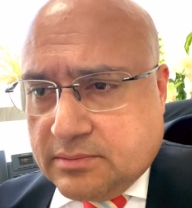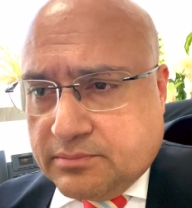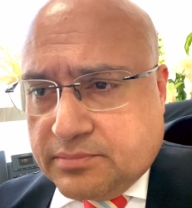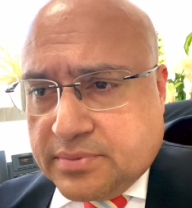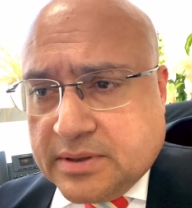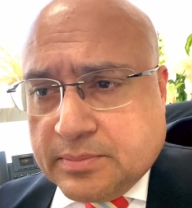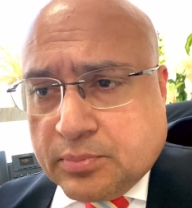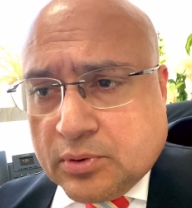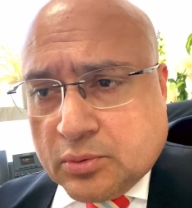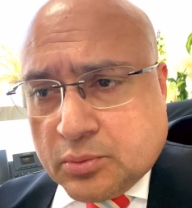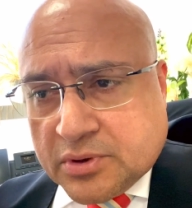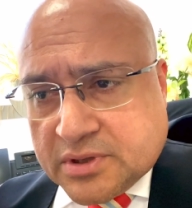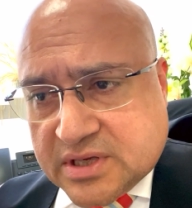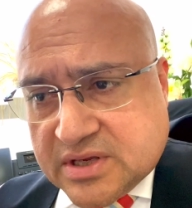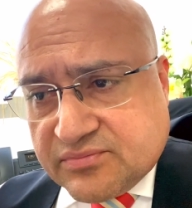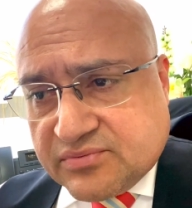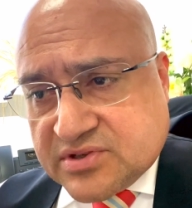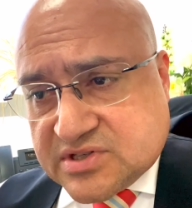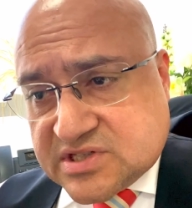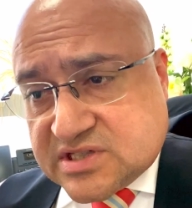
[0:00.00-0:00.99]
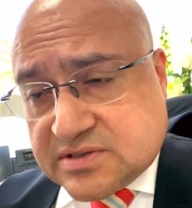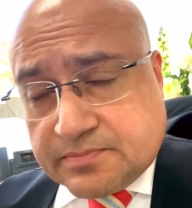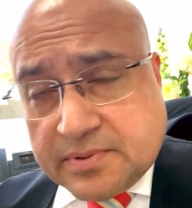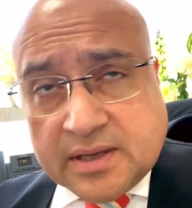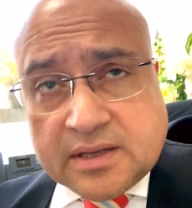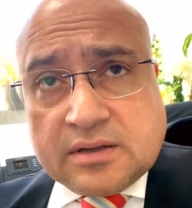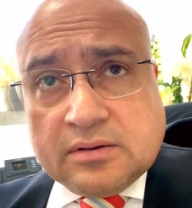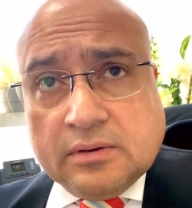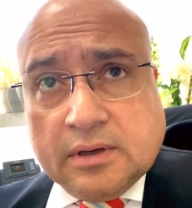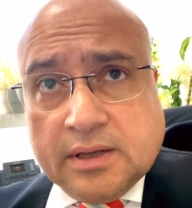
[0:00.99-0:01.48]
People would even
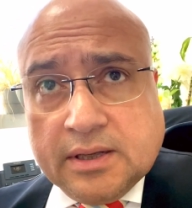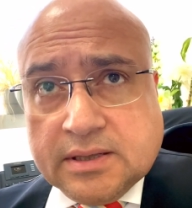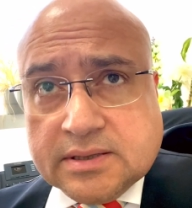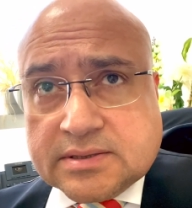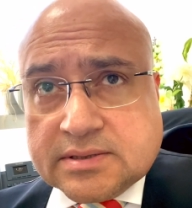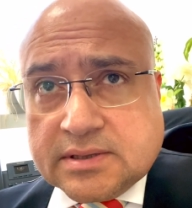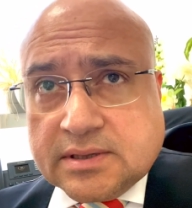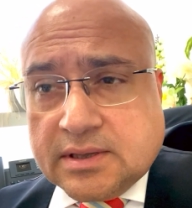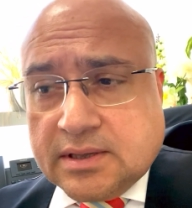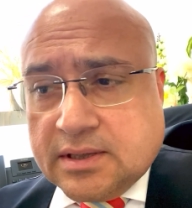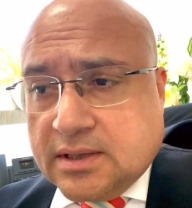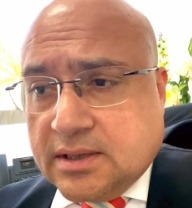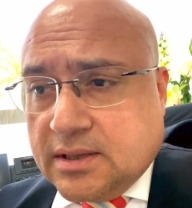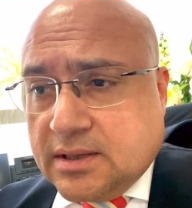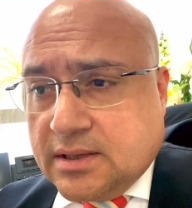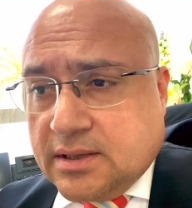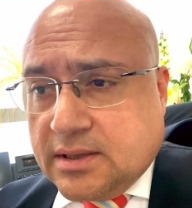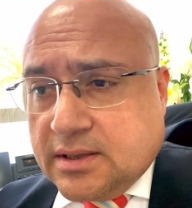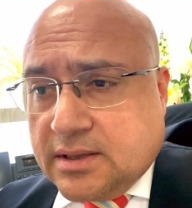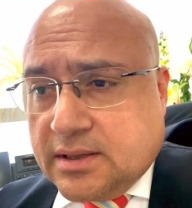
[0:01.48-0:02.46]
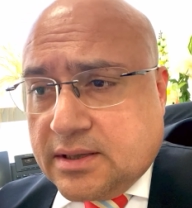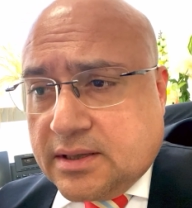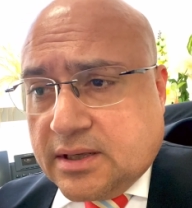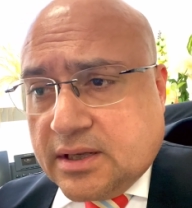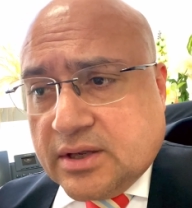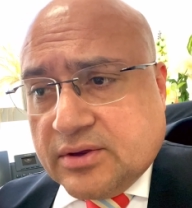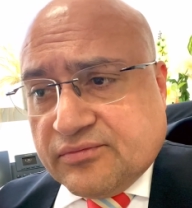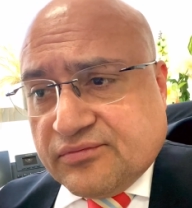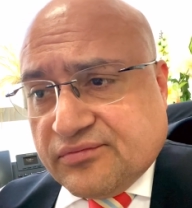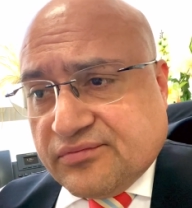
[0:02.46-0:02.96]
speculate
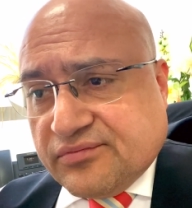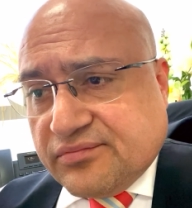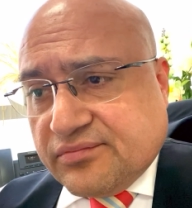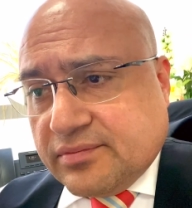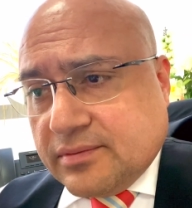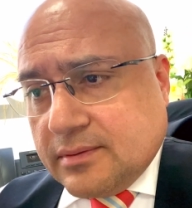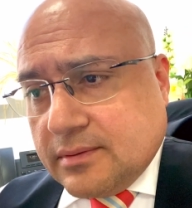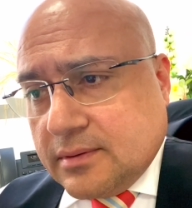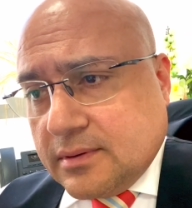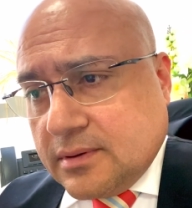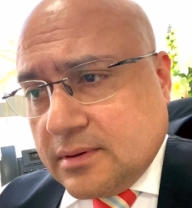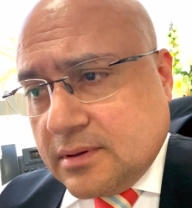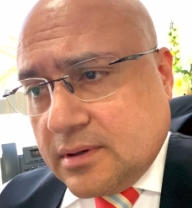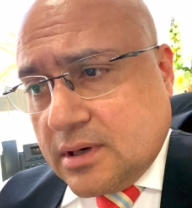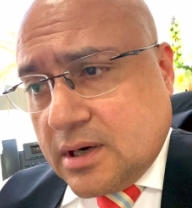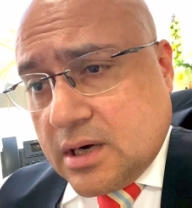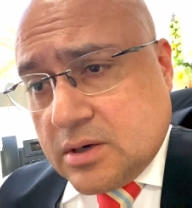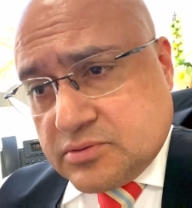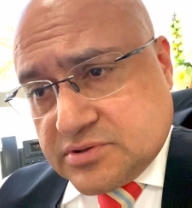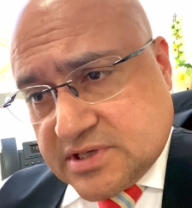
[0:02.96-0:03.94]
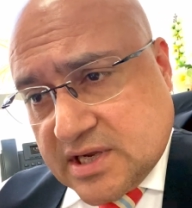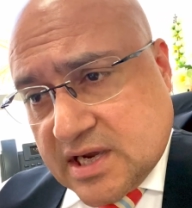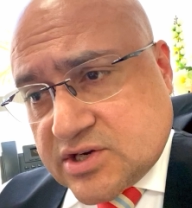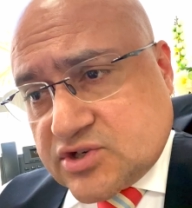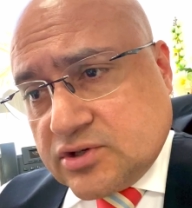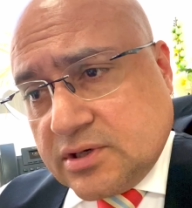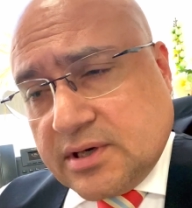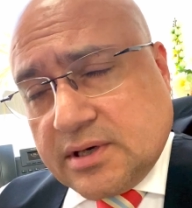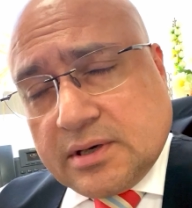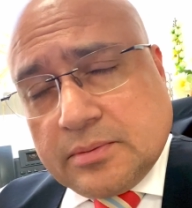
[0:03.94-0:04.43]
if I was
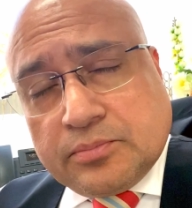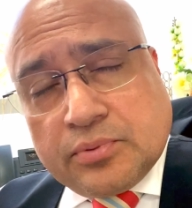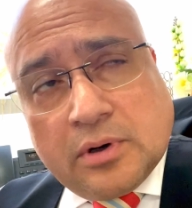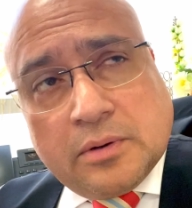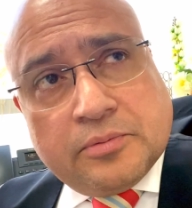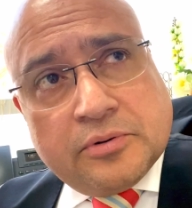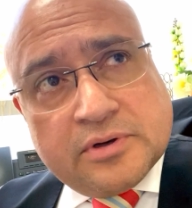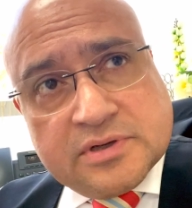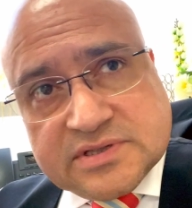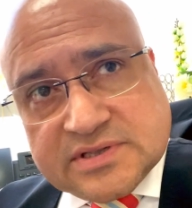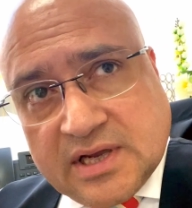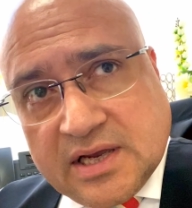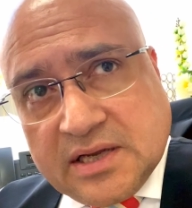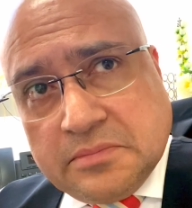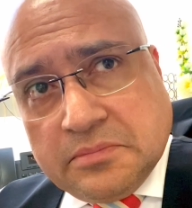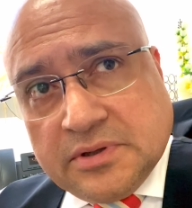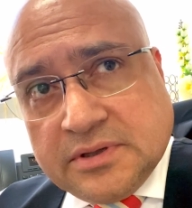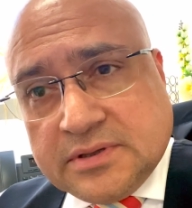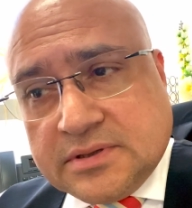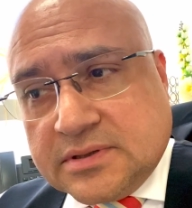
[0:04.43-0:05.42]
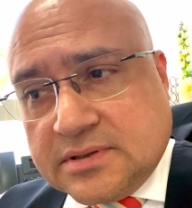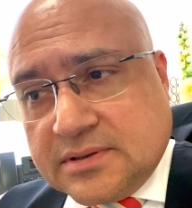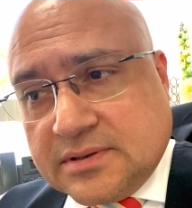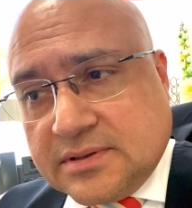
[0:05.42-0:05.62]
actually in a proper assignment.